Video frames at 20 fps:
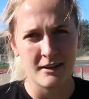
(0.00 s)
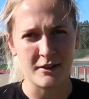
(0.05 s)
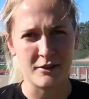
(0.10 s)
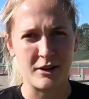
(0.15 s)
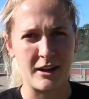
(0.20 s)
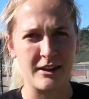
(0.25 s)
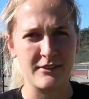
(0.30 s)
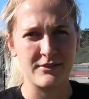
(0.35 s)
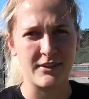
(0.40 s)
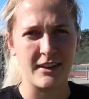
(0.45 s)
All
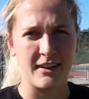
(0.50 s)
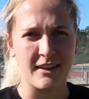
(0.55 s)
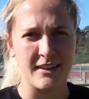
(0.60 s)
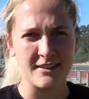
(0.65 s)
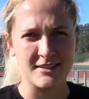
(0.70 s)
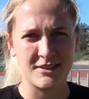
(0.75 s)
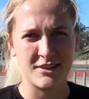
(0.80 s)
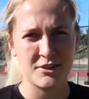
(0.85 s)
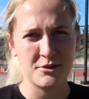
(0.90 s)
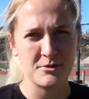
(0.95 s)
right,
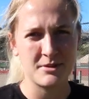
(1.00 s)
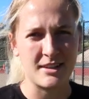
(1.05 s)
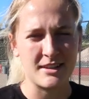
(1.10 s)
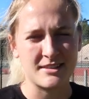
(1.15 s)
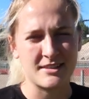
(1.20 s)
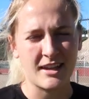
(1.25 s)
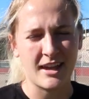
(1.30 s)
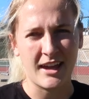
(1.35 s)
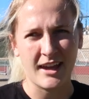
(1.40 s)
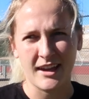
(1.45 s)
fellas, you know what they
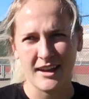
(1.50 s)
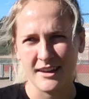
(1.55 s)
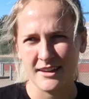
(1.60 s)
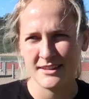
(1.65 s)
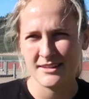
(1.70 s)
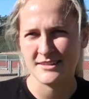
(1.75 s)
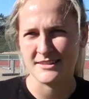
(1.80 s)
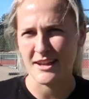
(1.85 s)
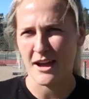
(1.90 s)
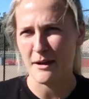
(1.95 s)
say,
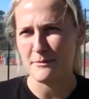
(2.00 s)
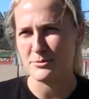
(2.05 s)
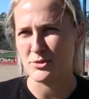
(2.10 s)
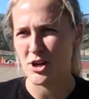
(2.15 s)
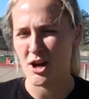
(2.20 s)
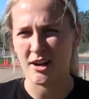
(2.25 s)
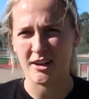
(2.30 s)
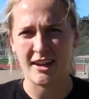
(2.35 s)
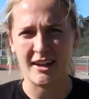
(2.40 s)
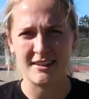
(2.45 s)
stop
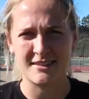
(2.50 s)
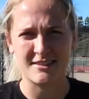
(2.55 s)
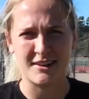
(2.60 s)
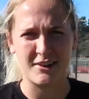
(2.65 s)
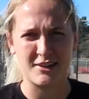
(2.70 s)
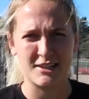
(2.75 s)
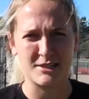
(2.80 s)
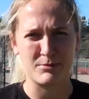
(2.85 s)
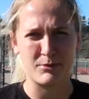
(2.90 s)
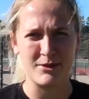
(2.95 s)
jogging,
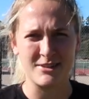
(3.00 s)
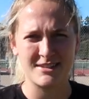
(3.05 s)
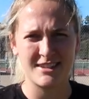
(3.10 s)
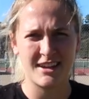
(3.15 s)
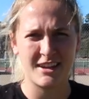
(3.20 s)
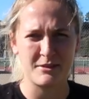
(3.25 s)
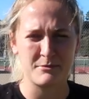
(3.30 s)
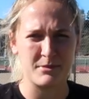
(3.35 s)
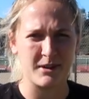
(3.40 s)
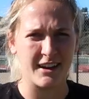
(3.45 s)
start
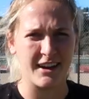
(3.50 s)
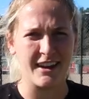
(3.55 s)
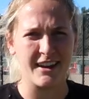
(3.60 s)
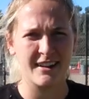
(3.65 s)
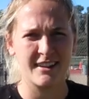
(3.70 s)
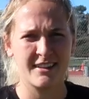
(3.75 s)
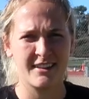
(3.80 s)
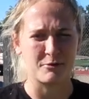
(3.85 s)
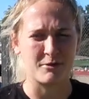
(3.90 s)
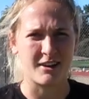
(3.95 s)
sprinting, but
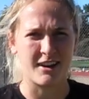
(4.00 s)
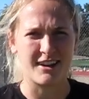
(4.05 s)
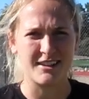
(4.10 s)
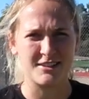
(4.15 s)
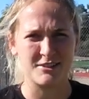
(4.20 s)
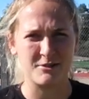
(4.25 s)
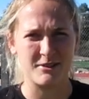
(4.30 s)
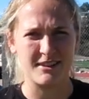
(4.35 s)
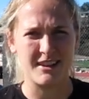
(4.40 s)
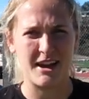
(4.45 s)
we're not
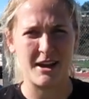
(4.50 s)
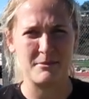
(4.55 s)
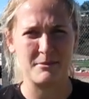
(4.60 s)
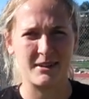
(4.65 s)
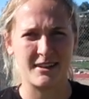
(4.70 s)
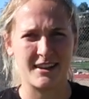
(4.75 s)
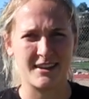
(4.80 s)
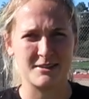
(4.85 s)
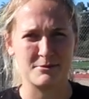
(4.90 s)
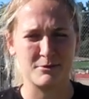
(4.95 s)
doing that
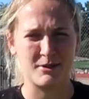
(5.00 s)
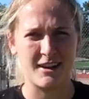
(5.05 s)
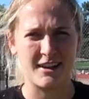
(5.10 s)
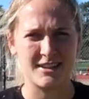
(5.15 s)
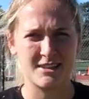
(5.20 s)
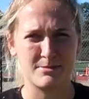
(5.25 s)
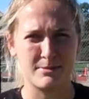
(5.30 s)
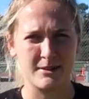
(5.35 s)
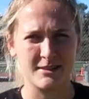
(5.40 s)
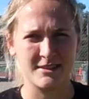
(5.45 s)
because we're
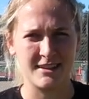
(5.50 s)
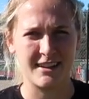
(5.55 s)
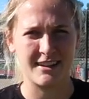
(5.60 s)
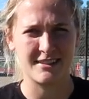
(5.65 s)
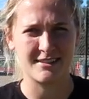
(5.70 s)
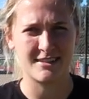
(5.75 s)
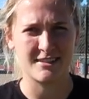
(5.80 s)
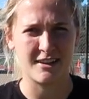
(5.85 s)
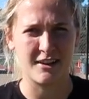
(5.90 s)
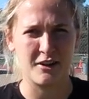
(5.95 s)
not
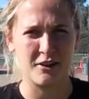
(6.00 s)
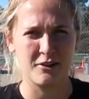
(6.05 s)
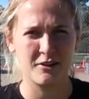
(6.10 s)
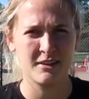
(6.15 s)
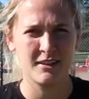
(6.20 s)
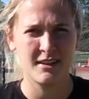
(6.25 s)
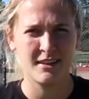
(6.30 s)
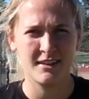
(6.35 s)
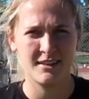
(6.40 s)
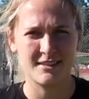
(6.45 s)
sprinting, so
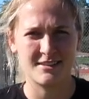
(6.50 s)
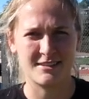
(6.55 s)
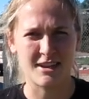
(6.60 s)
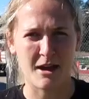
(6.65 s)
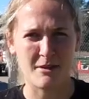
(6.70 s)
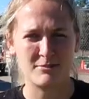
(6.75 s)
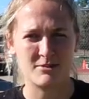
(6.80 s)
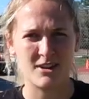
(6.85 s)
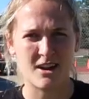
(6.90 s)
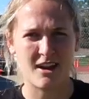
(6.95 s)

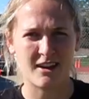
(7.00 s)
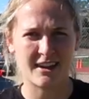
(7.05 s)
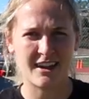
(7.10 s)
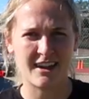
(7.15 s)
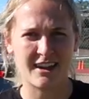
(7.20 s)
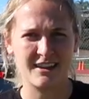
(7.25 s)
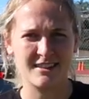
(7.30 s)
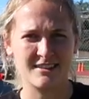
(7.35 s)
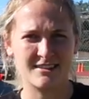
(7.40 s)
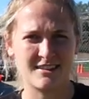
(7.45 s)
stop
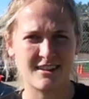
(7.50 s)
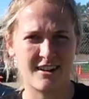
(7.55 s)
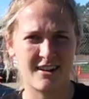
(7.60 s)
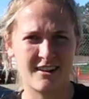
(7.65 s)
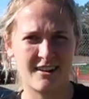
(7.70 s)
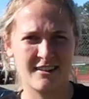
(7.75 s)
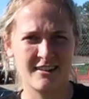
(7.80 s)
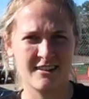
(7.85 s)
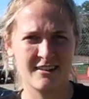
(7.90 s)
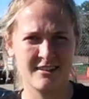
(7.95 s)
jogging and start